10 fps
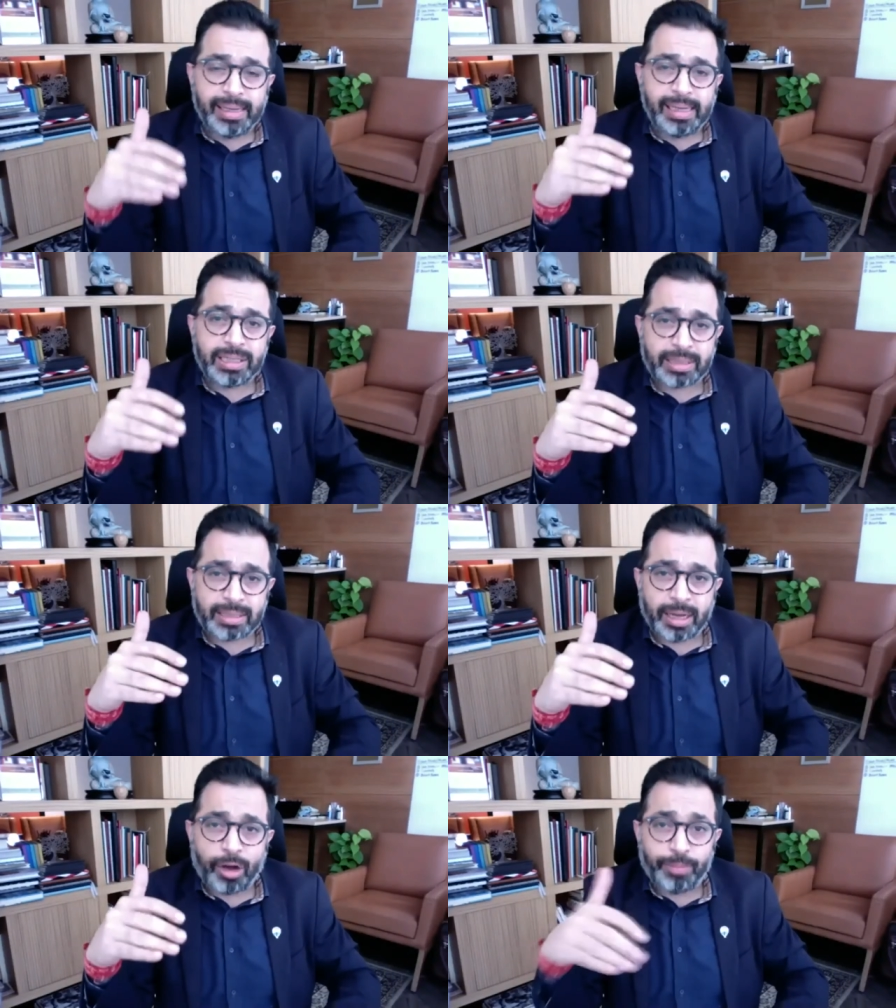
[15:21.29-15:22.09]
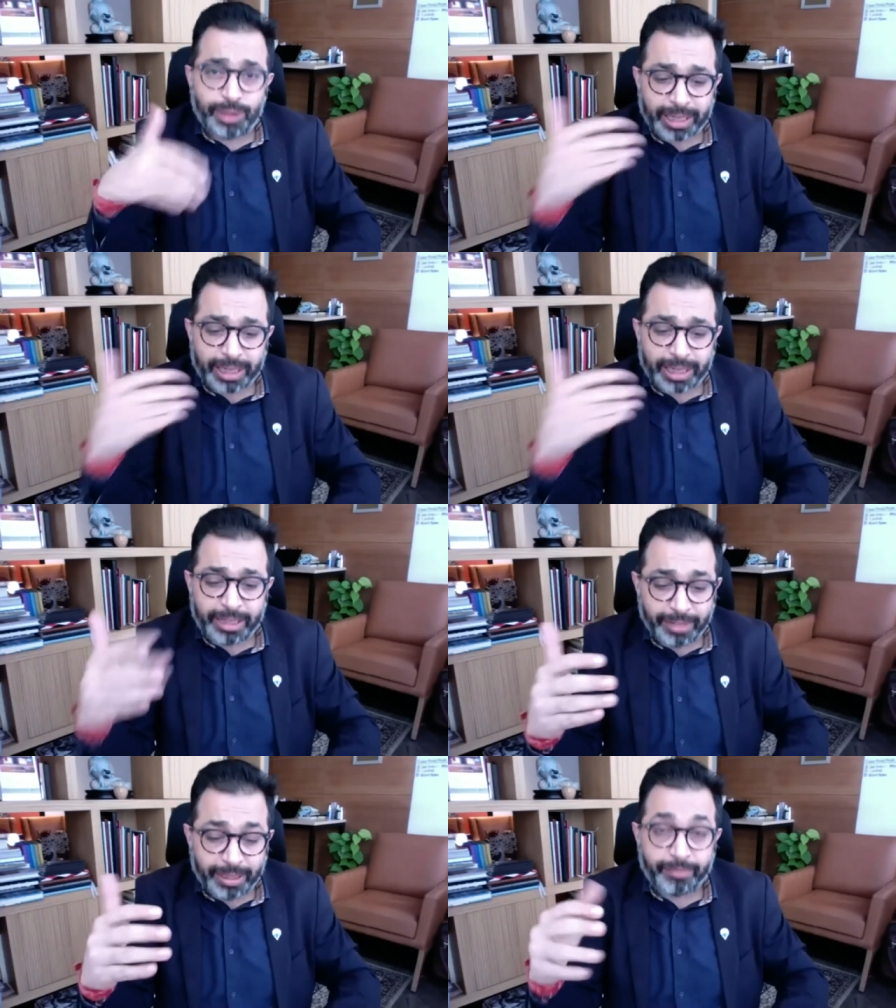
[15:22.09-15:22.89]
is objective
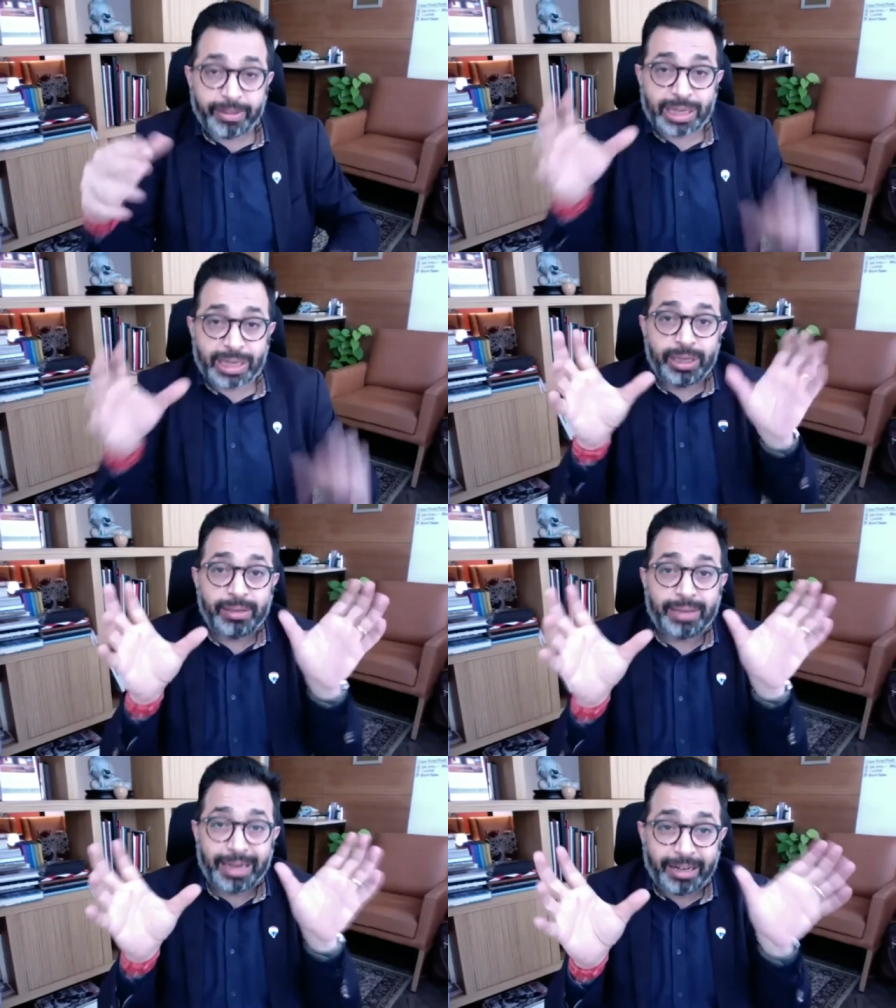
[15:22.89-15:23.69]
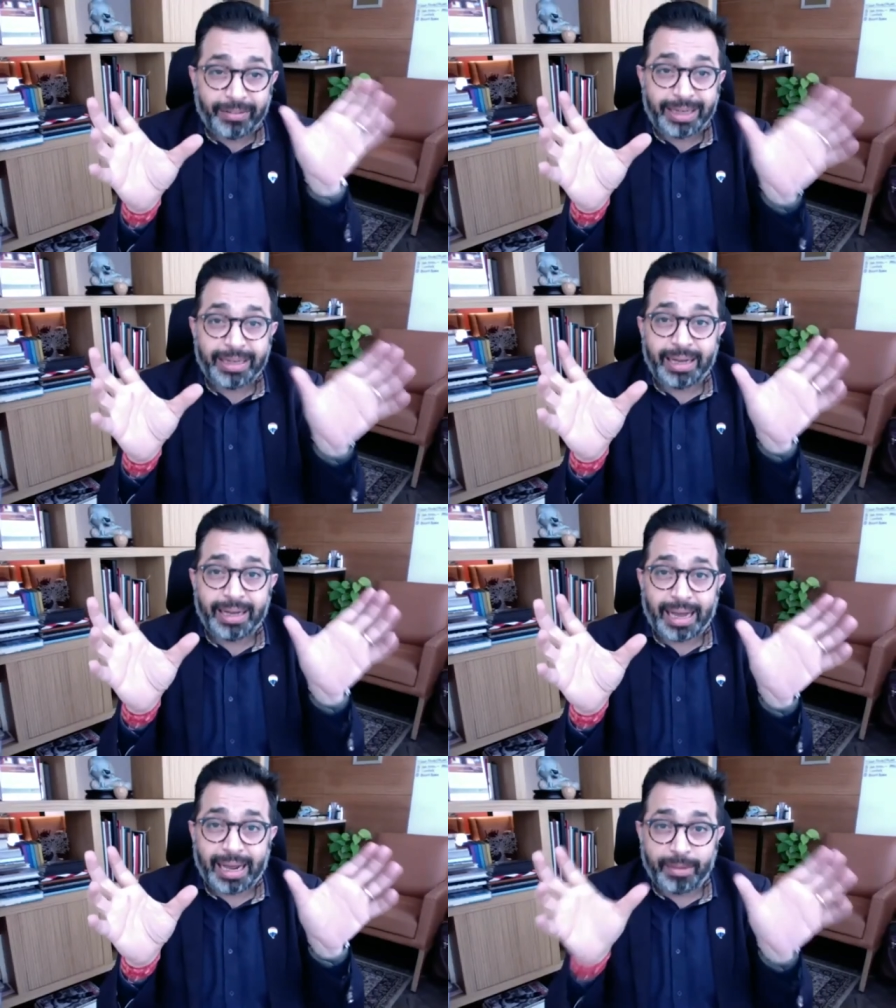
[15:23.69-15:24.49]
which actually
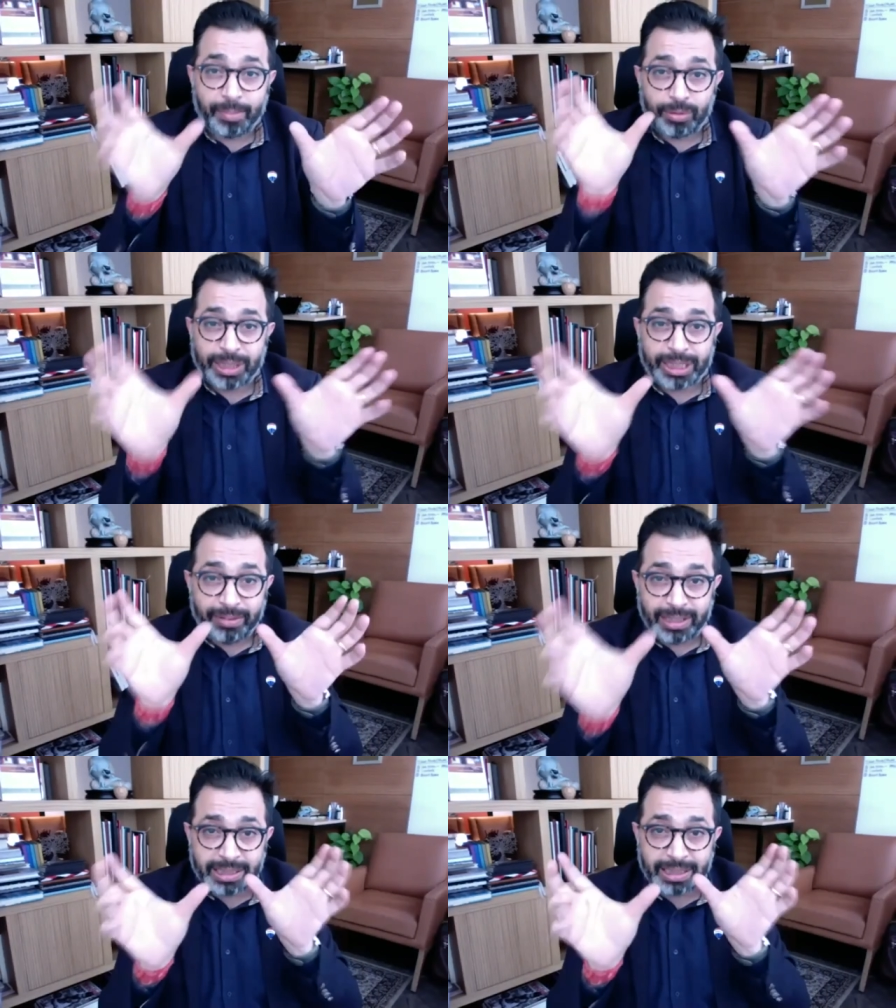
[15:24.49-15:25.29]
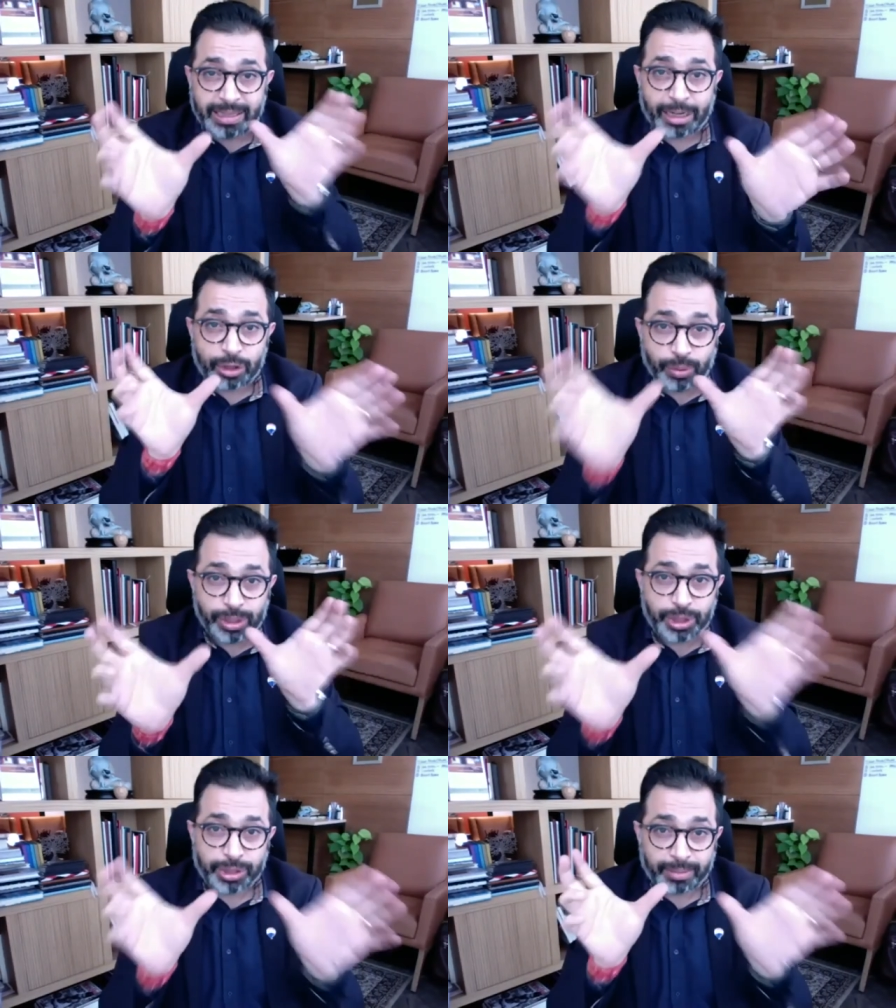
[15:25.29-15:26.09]
creativity and objectivity sit next to each other.